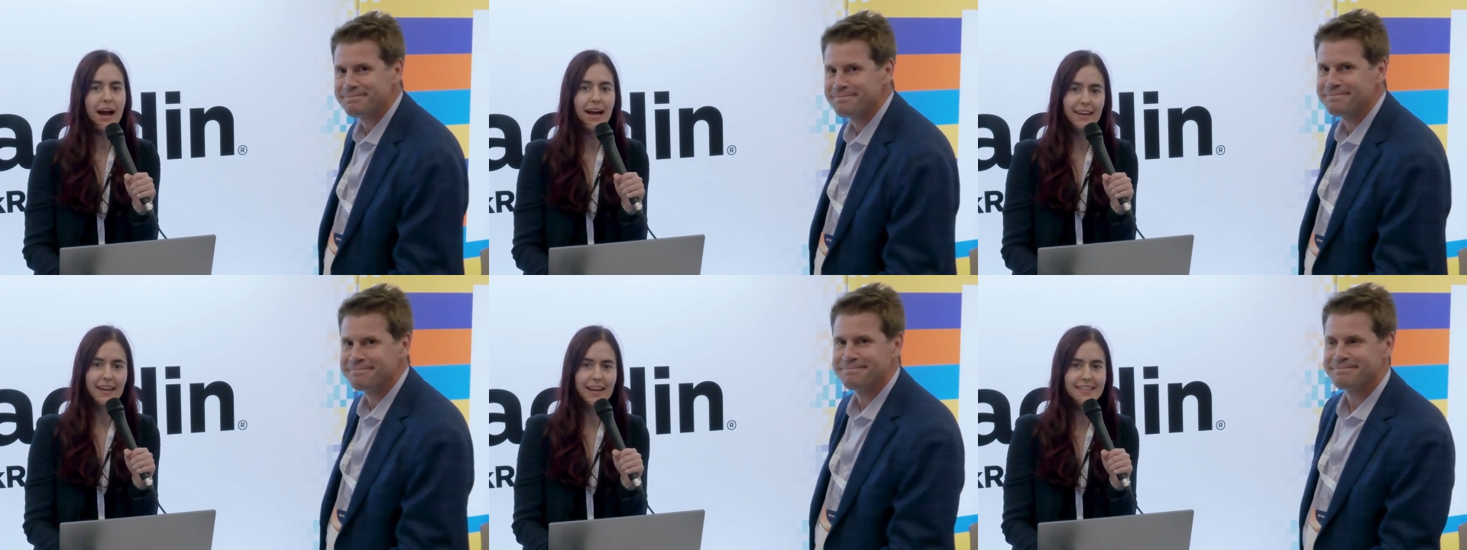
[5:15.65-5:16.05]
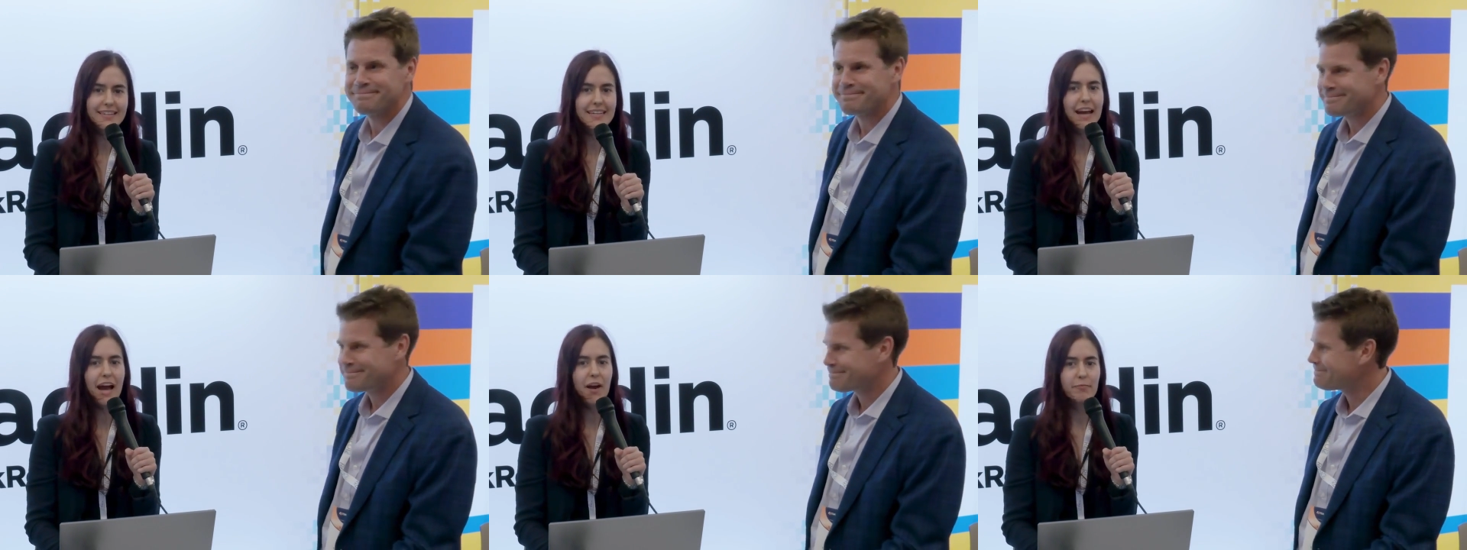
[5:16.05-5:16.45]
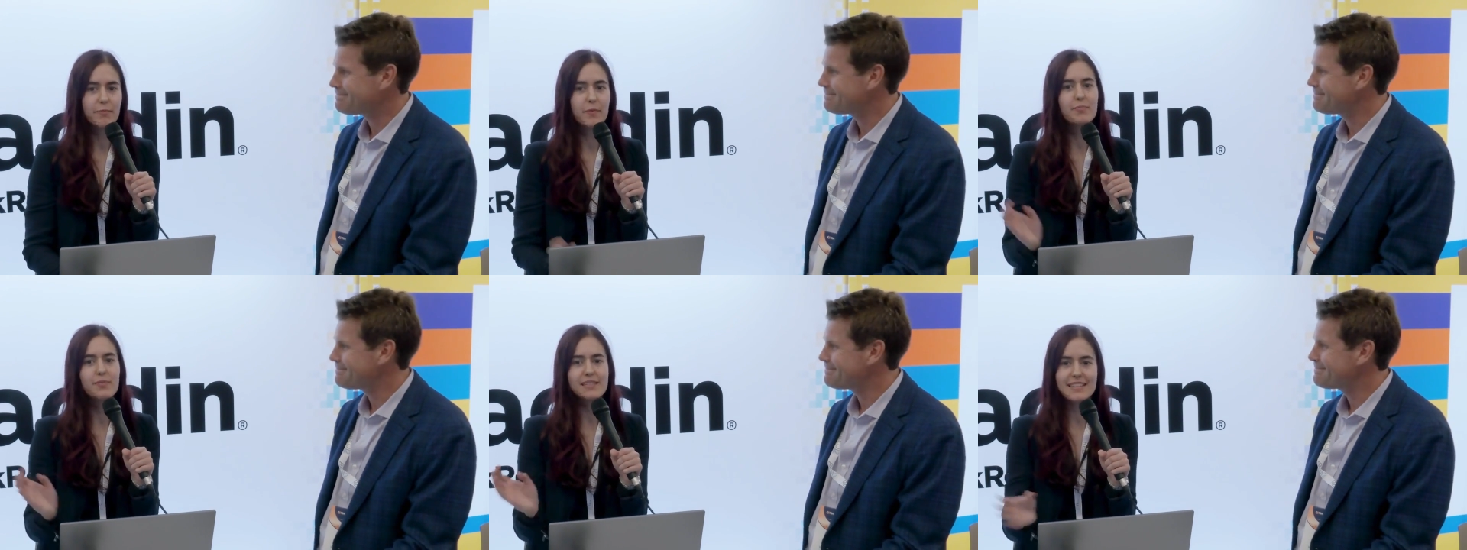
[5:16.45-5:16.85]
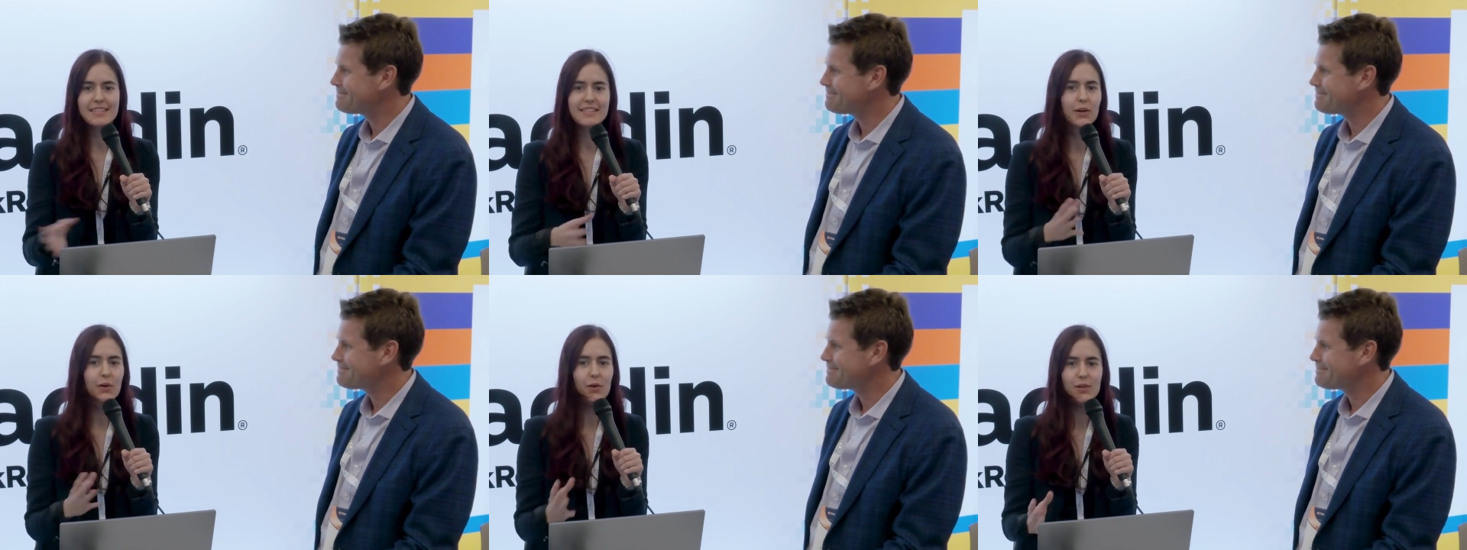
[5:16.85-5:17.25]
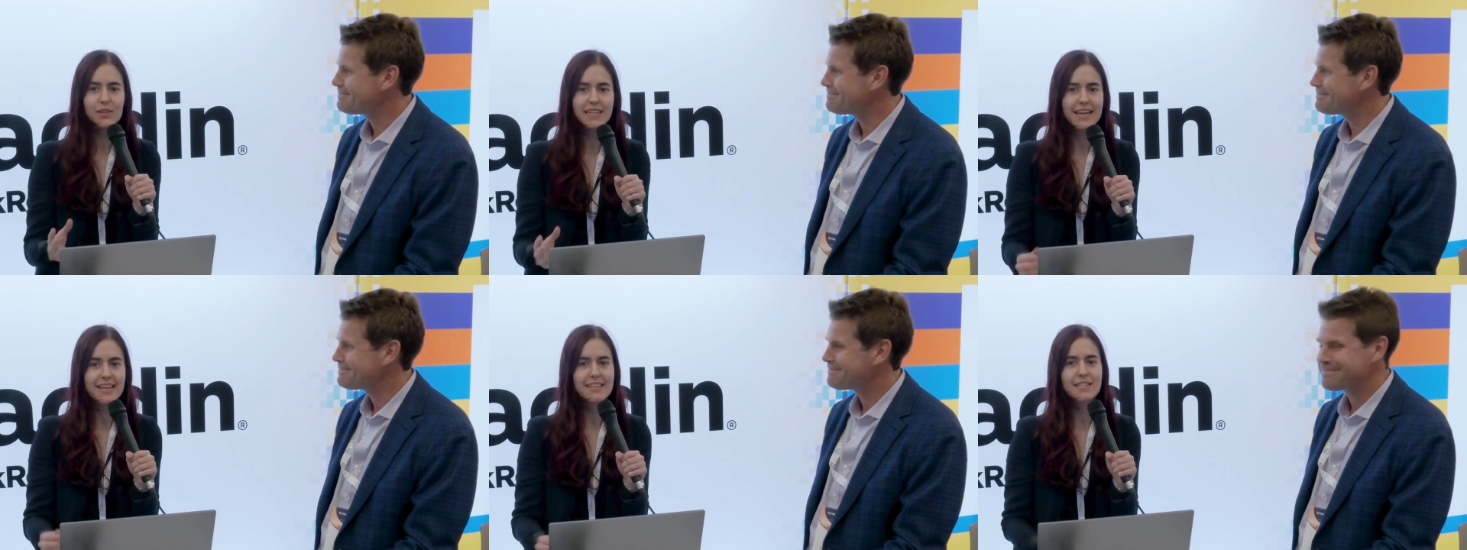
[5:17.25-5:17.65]
Speaker 1: at Aladdin have been presenting all
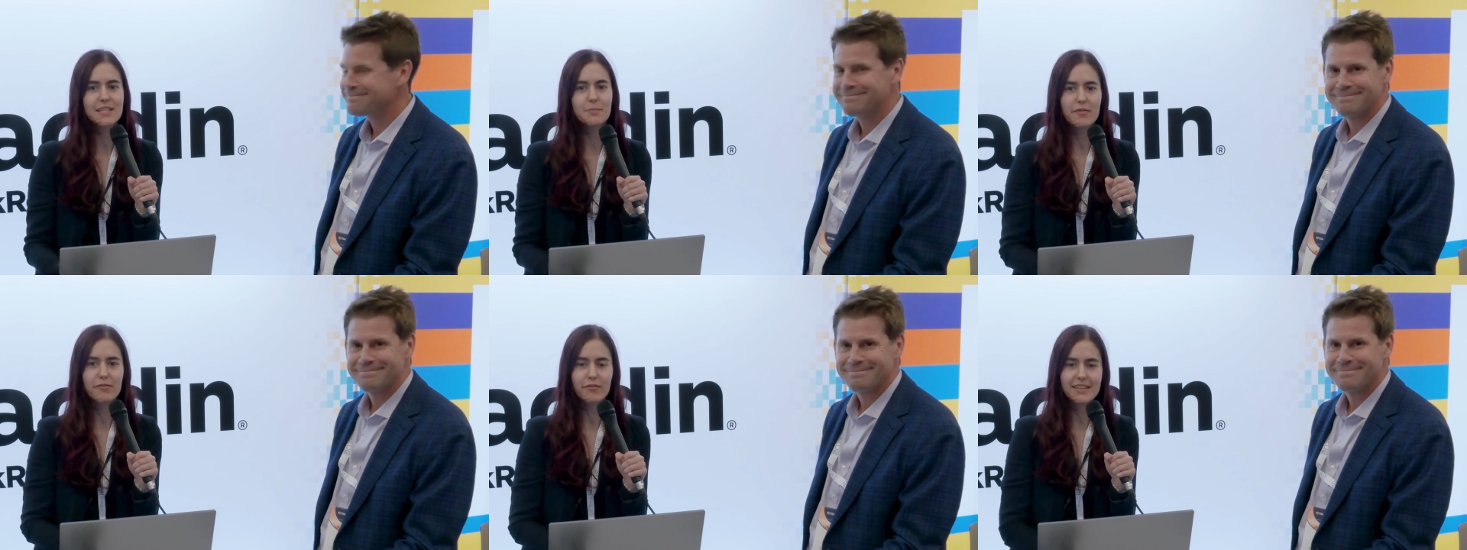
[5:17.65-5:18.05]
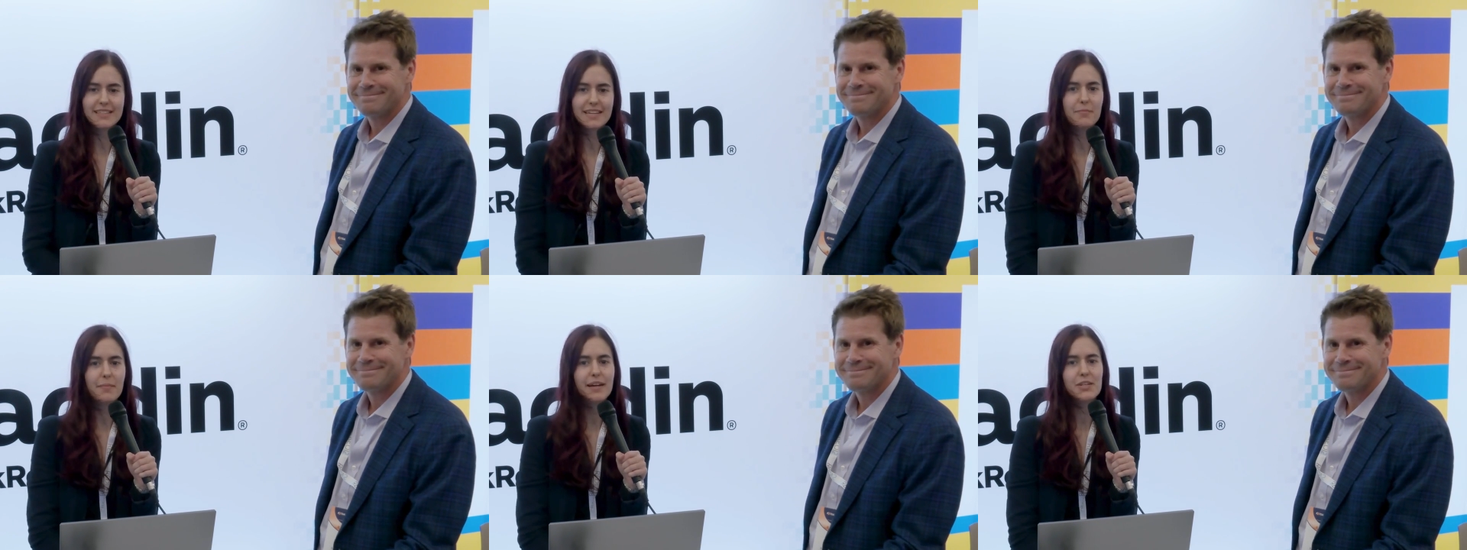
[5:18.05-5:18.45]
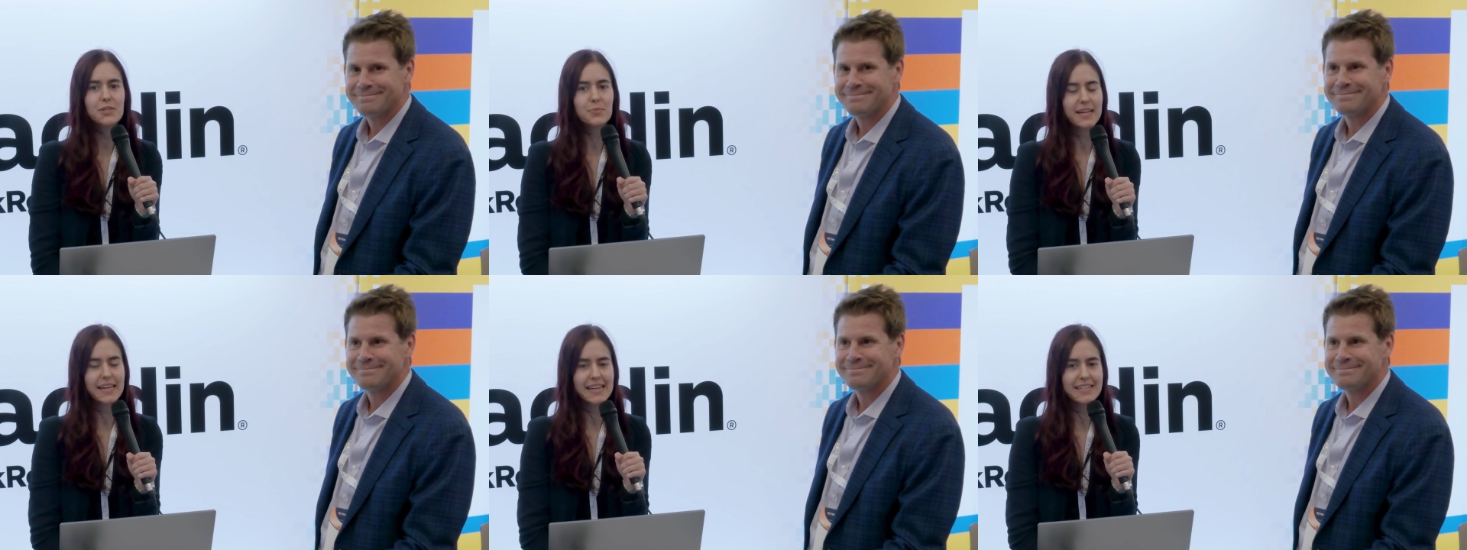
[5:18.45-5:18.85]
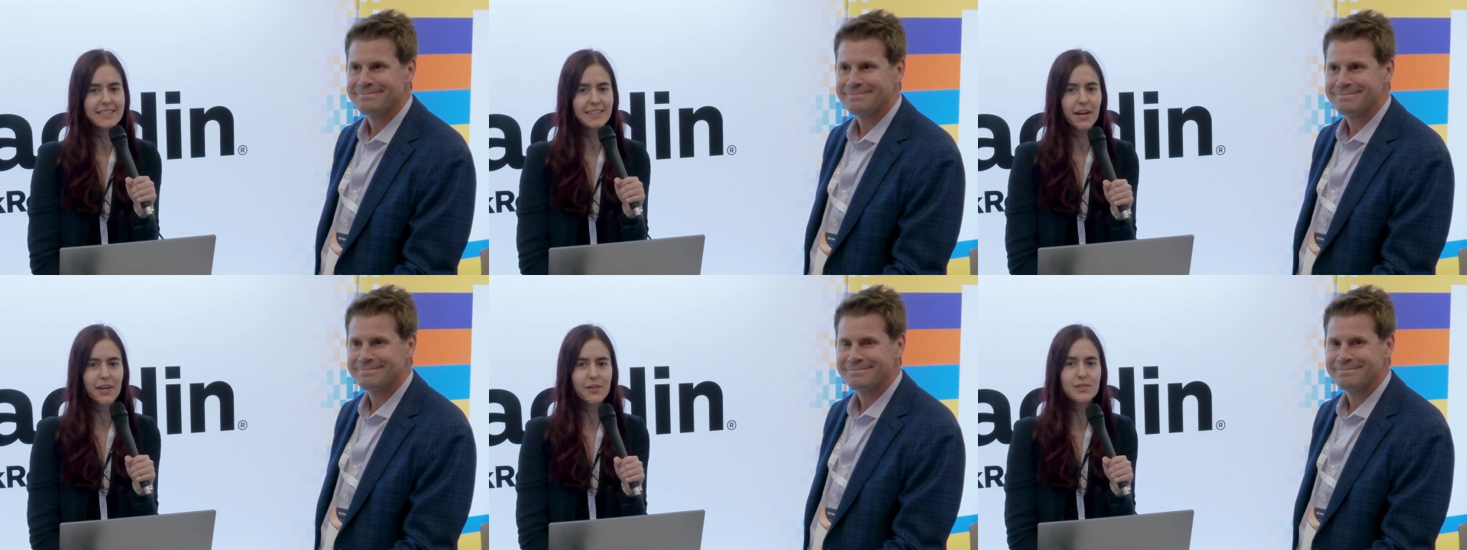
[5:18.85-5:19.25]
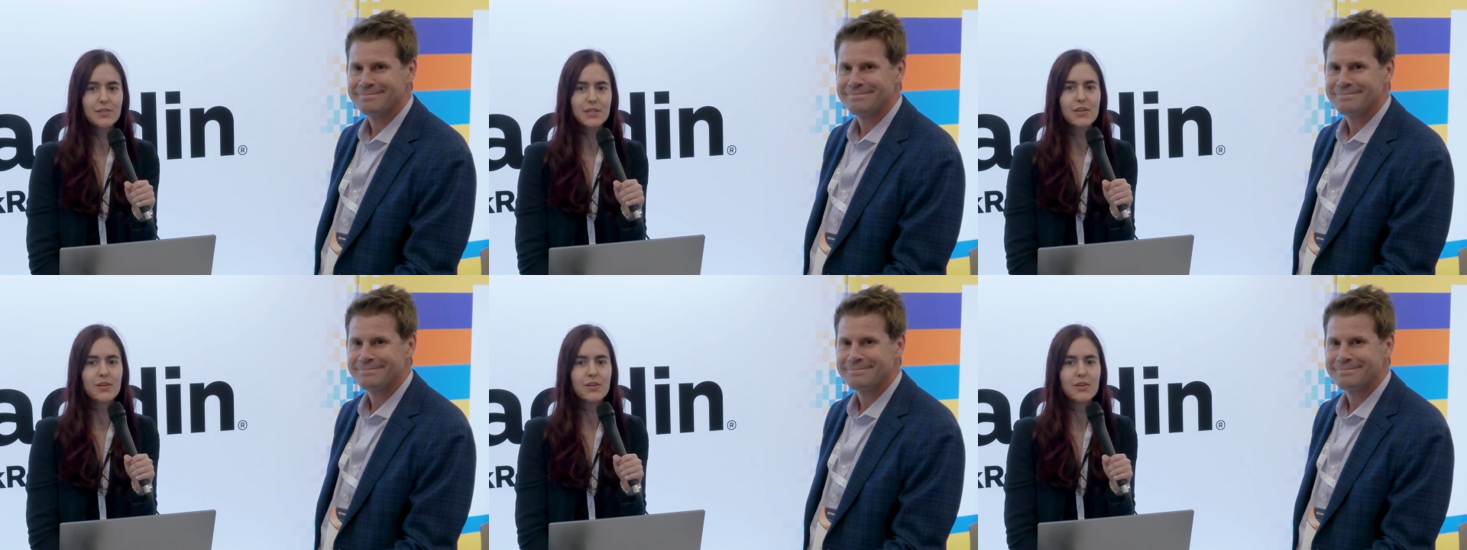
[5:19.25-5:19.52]
day at the Summit for Asset Management East Coast.